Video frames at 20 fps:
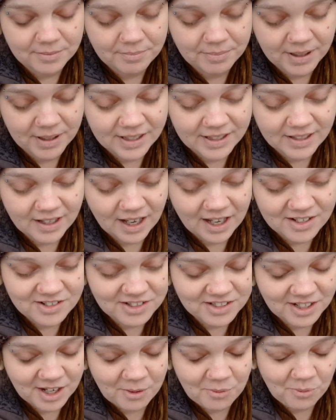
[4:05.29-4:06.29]
but I
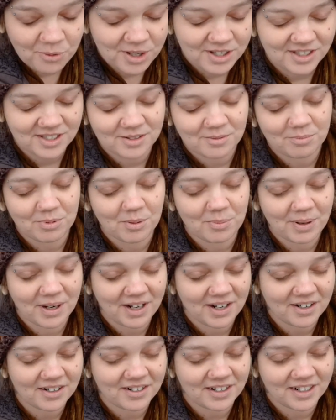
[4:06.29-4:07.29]
just I wasn't
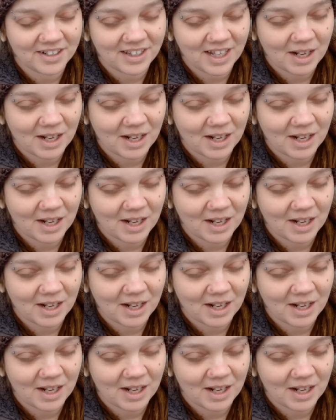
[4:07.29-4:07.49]
prepared in